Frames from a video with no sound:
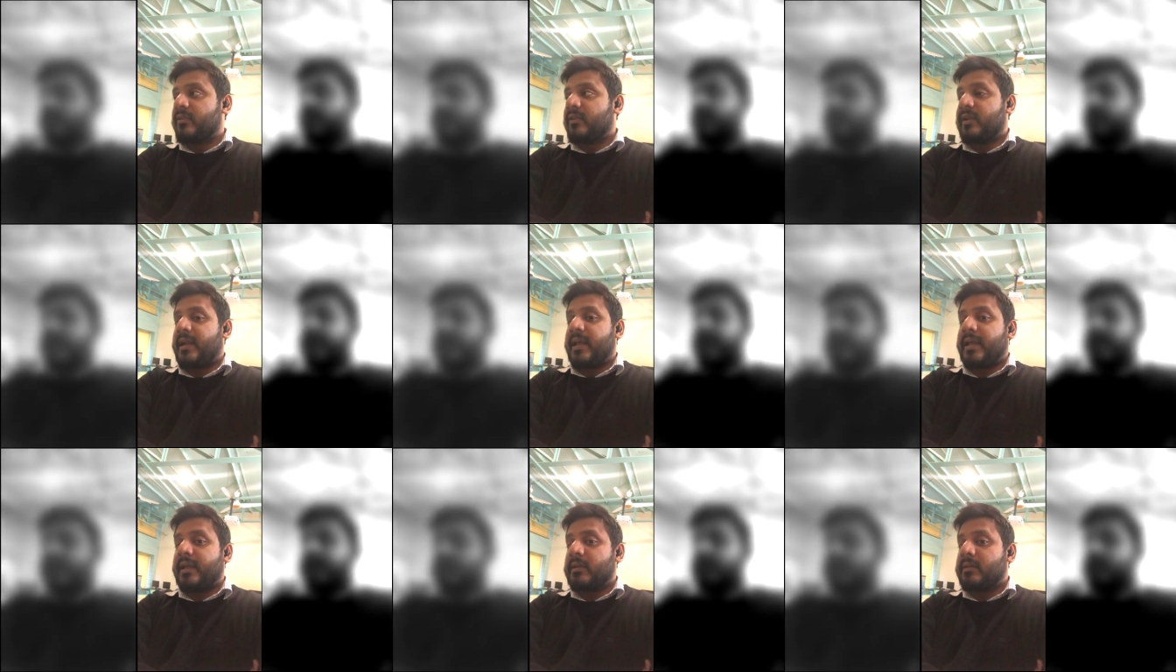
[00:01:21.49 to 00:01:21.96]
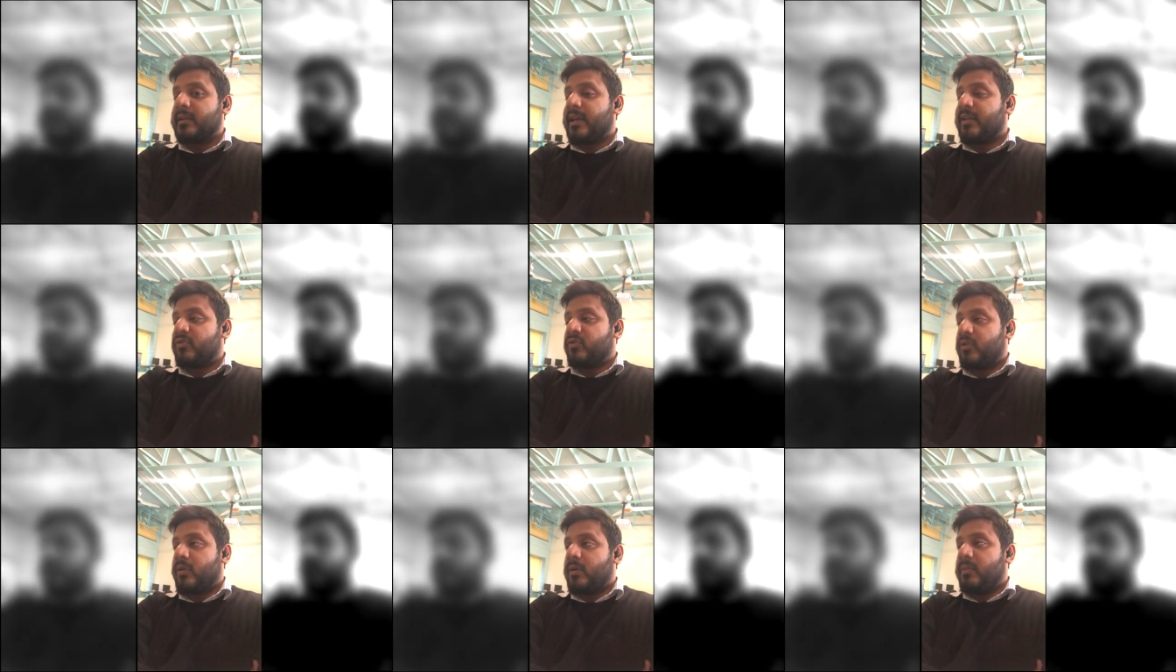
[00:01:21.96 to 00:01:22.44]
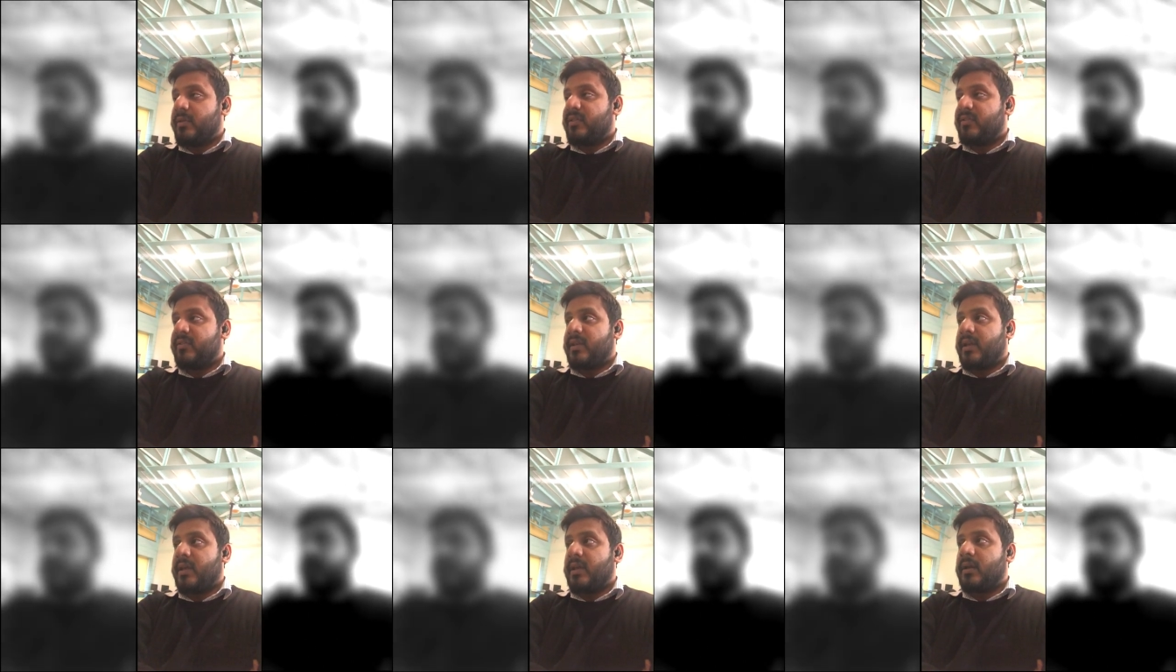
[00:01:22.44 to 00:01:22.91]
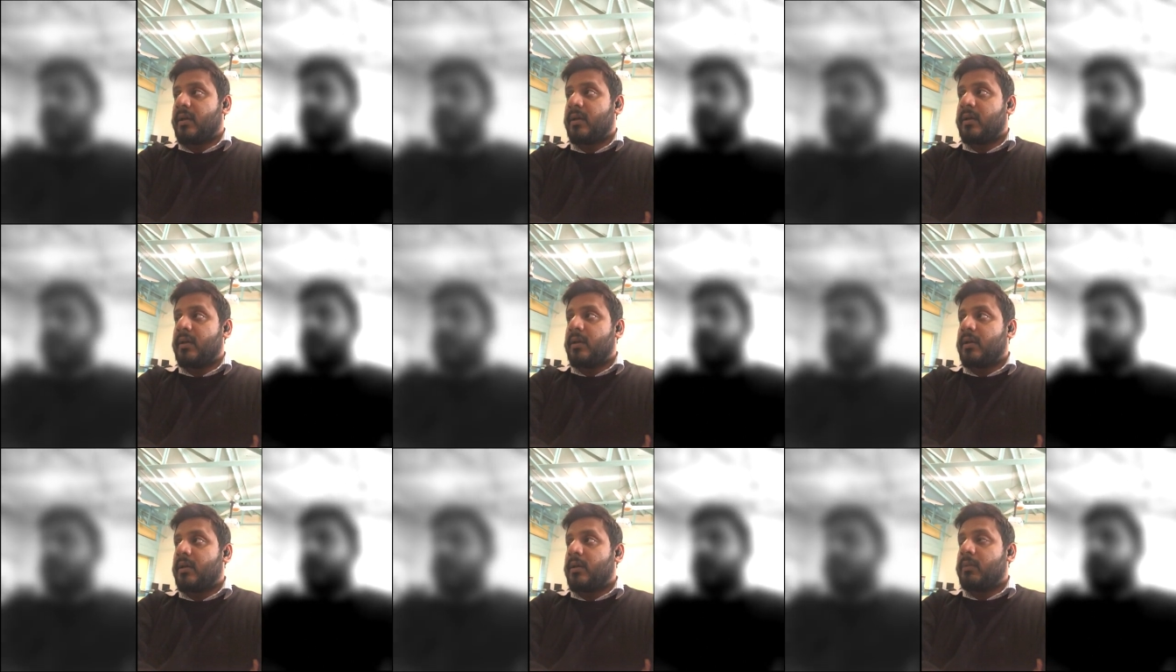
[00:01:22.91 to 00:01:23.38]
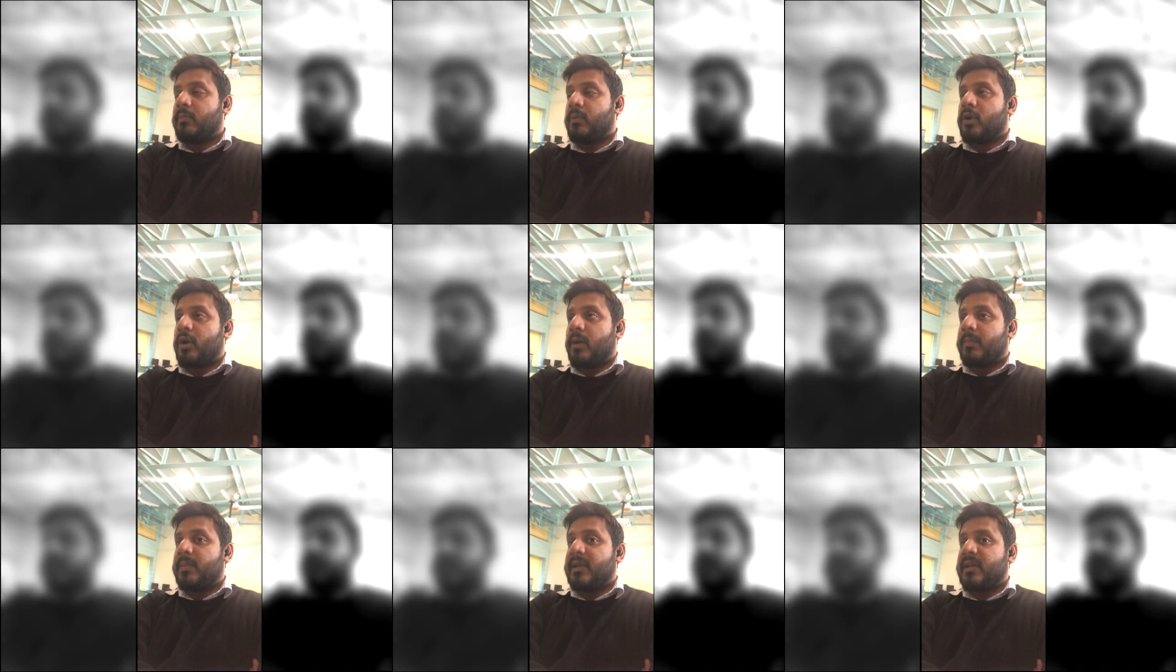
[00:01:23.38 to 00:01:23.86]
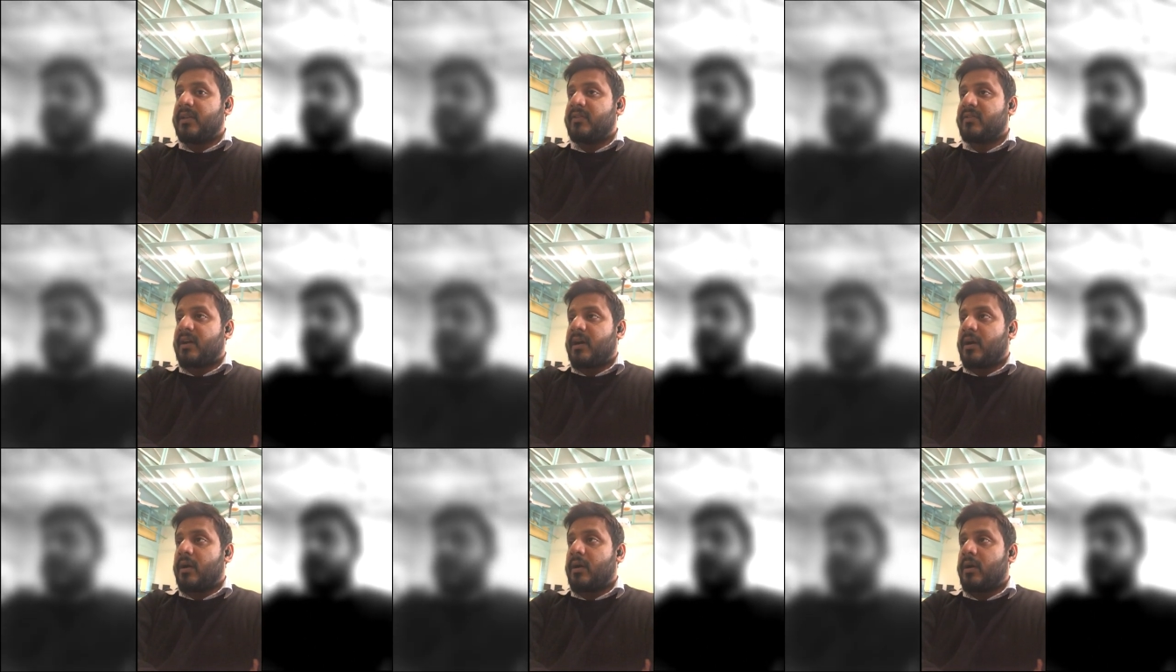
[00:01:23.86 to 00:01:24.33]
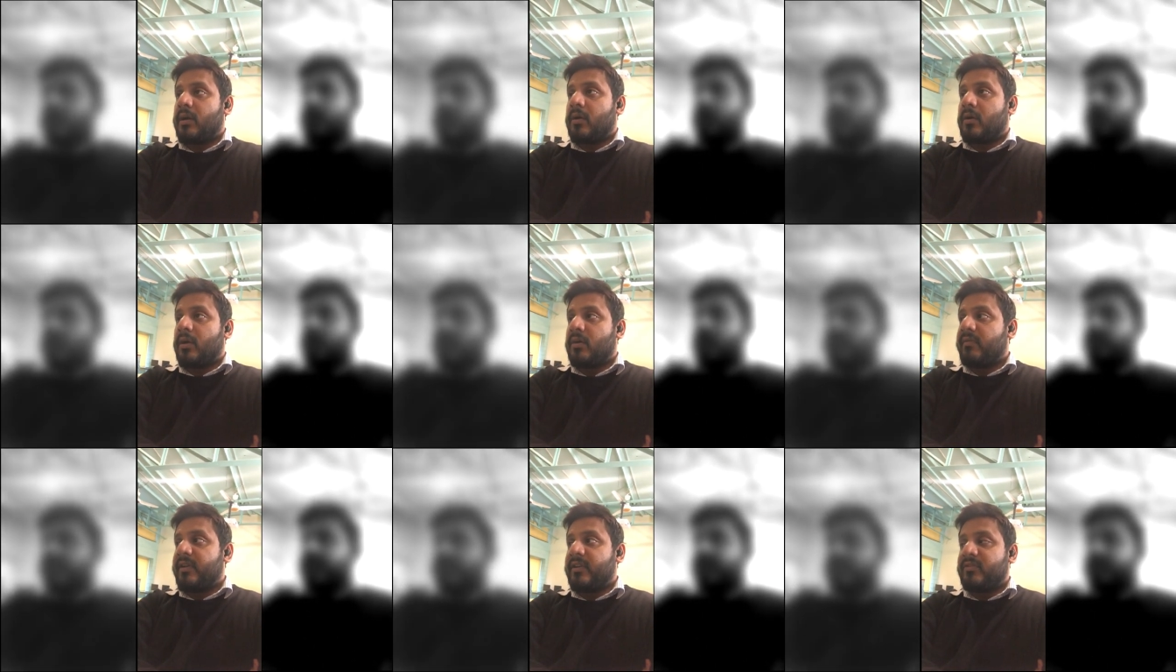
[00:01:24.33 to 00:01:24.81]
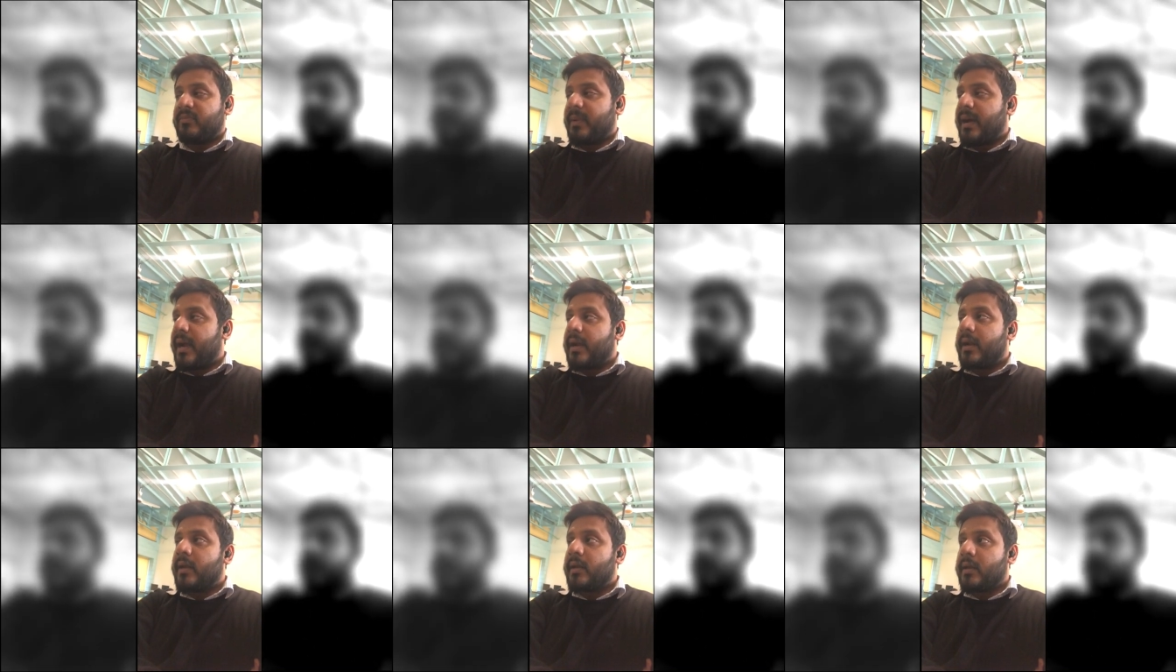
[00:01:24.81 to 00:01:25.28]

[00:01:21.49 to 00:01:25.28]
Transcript: Like, they shouldn't be saying monopolies are always bad,